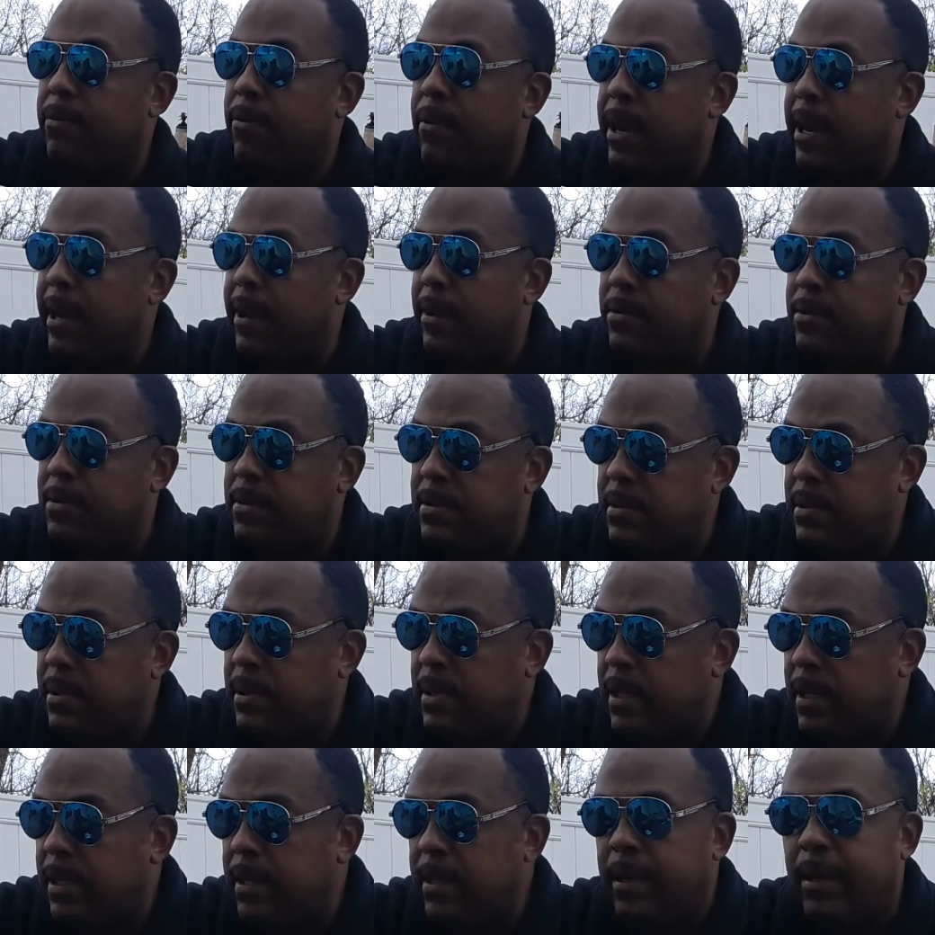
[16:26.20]
the rounds,
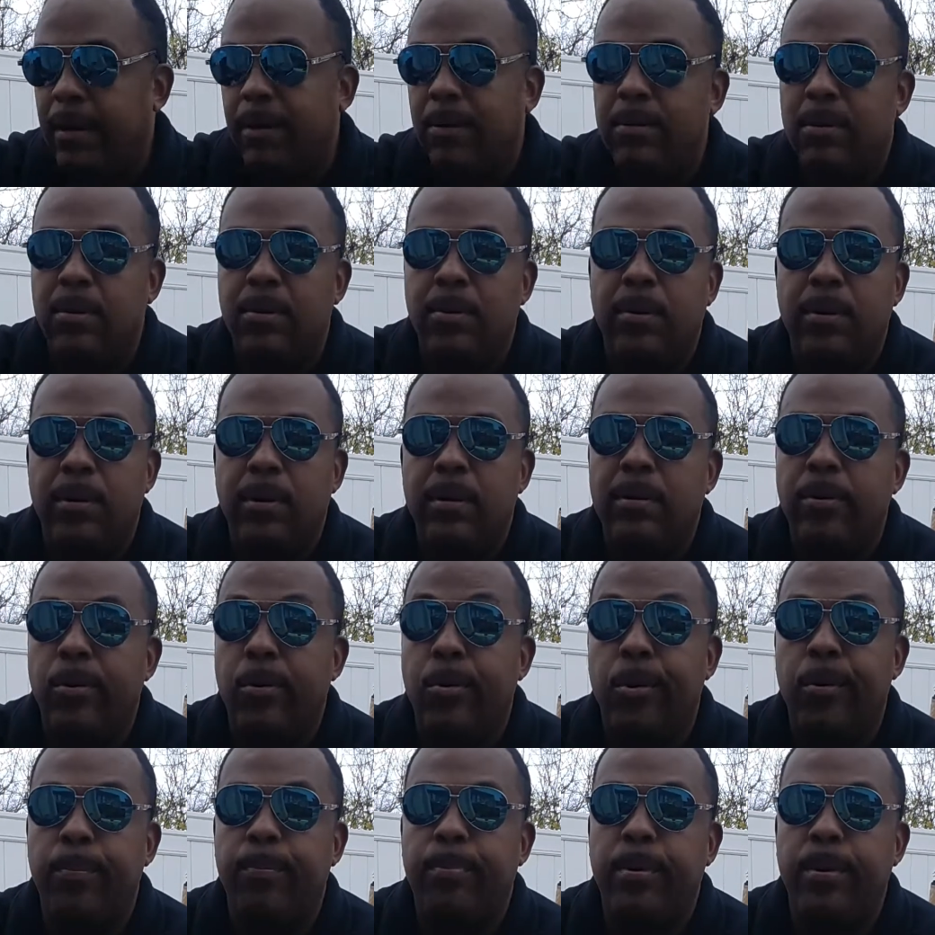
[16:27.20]
oh Lord,
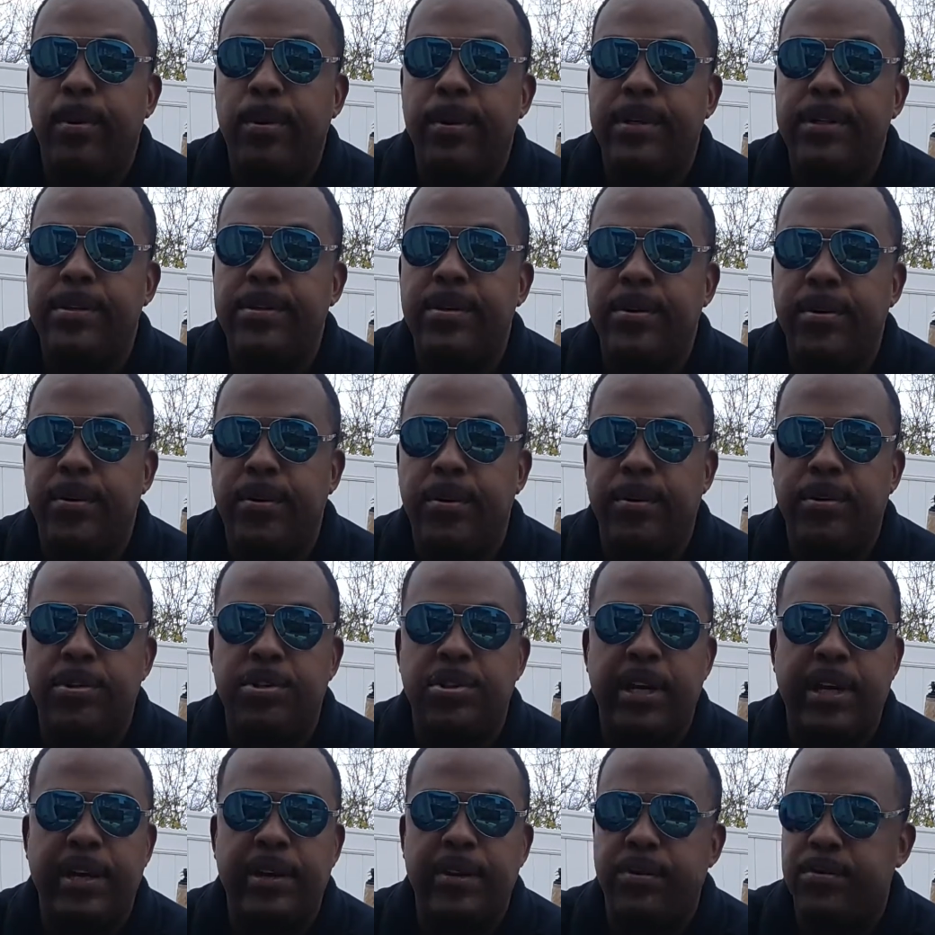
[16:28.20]
or bullets, or
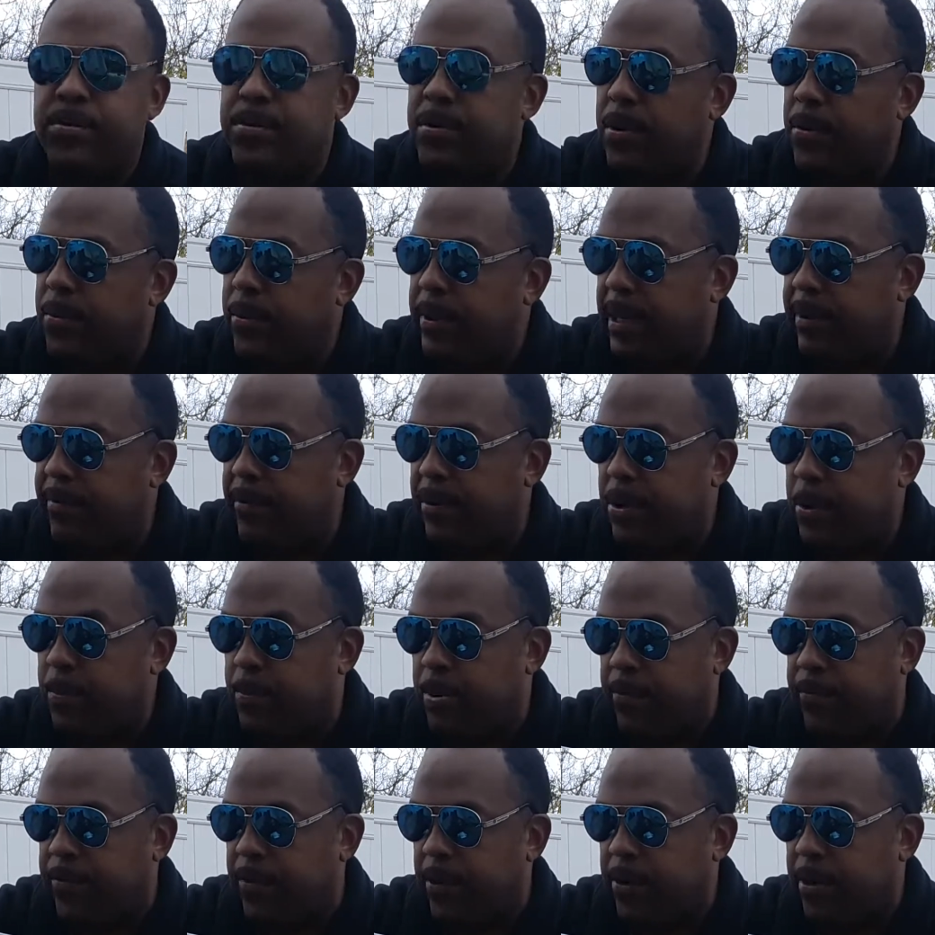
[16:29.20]
shells, or whatever you
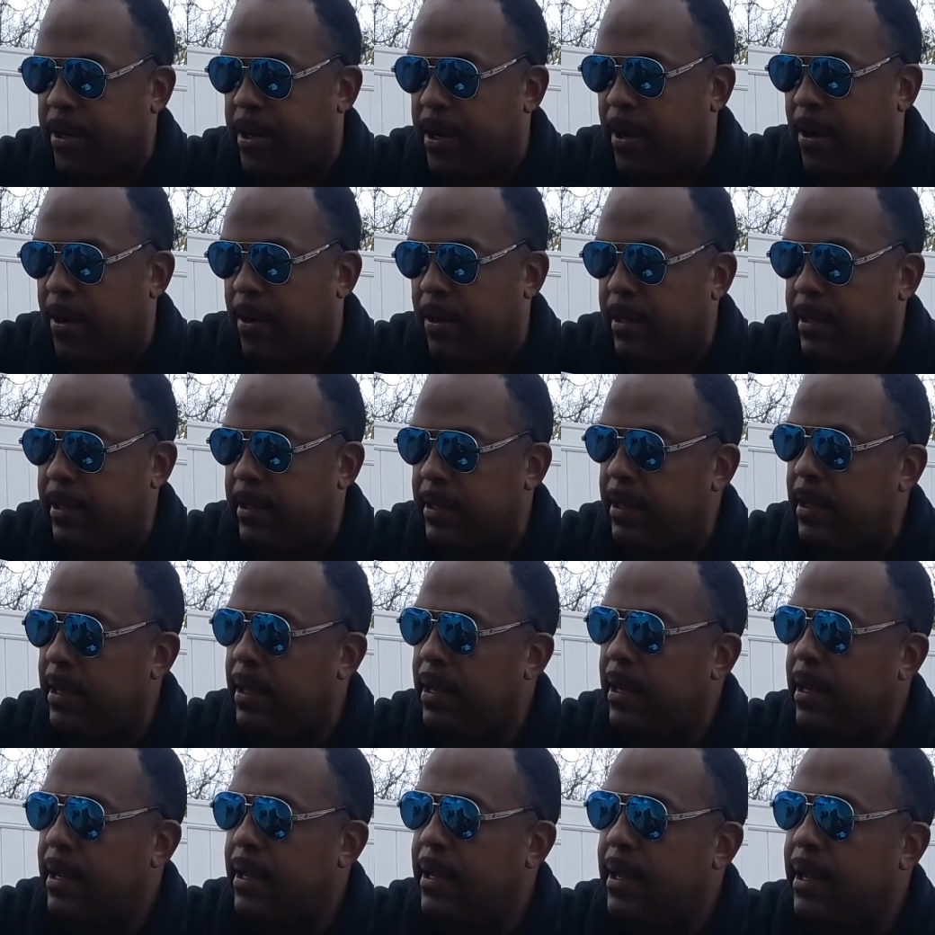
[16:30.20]
prefer to call it,
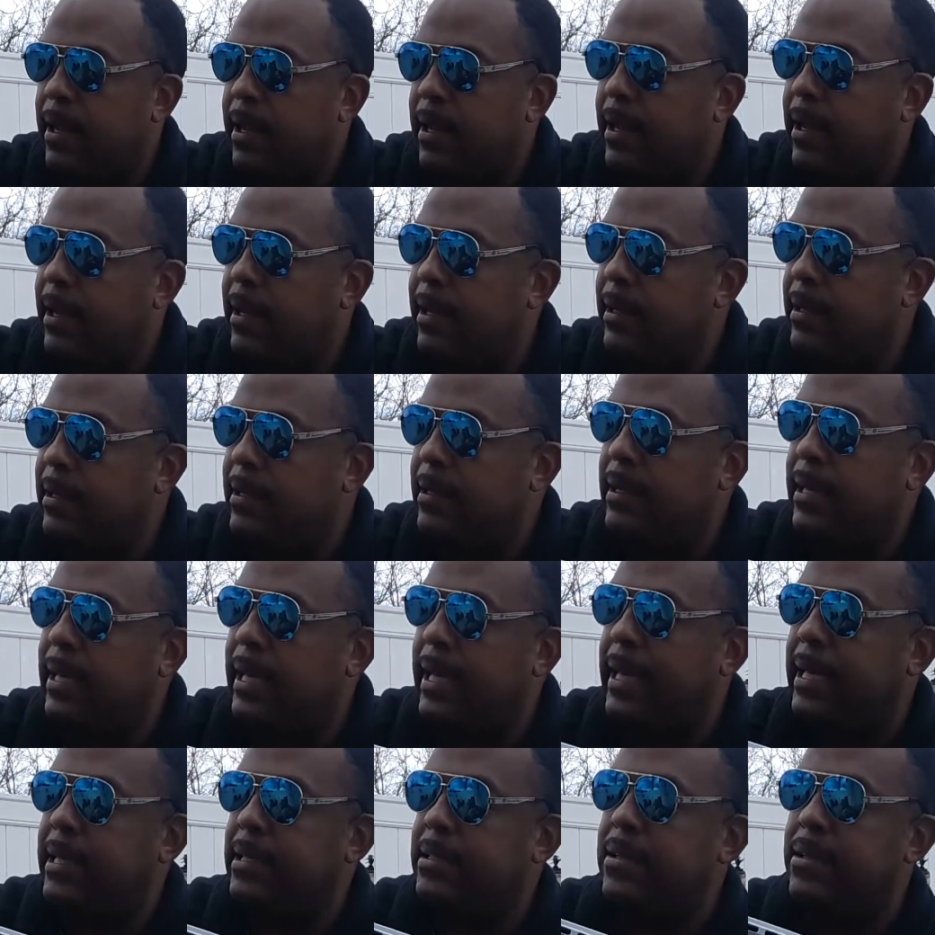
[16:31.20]

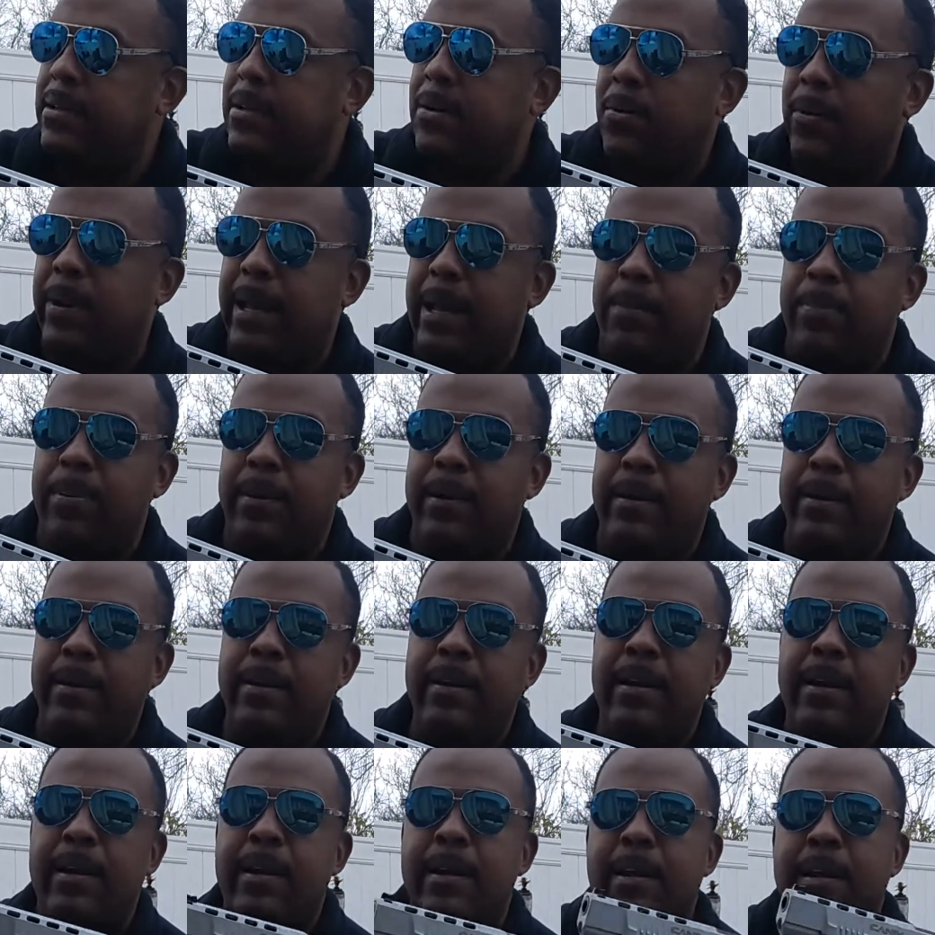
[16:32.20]
into the weapon.
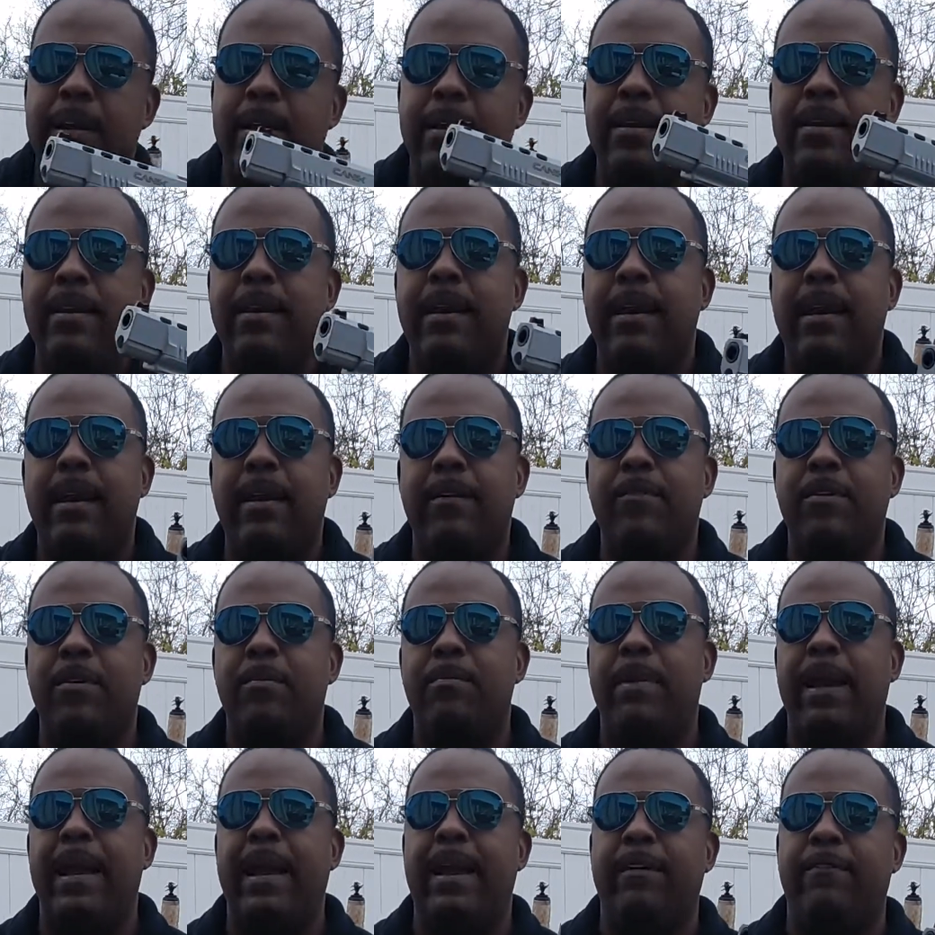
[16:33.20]
You have
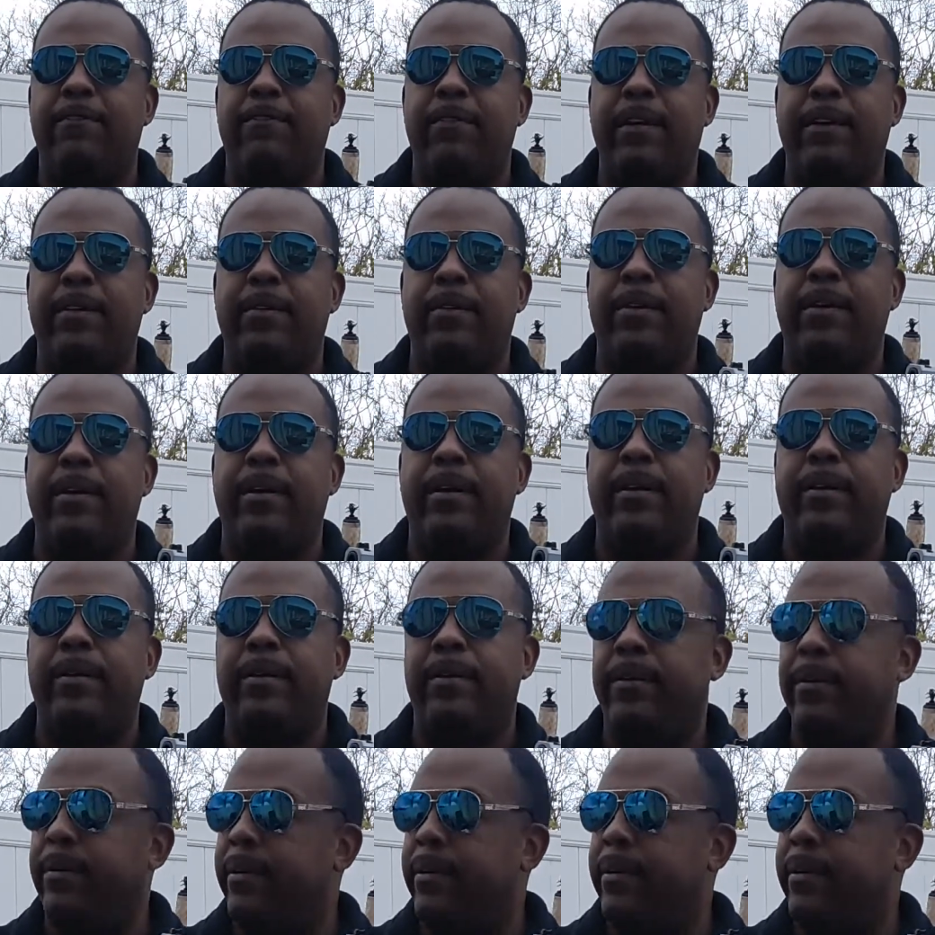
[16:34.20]
your mag feeder here.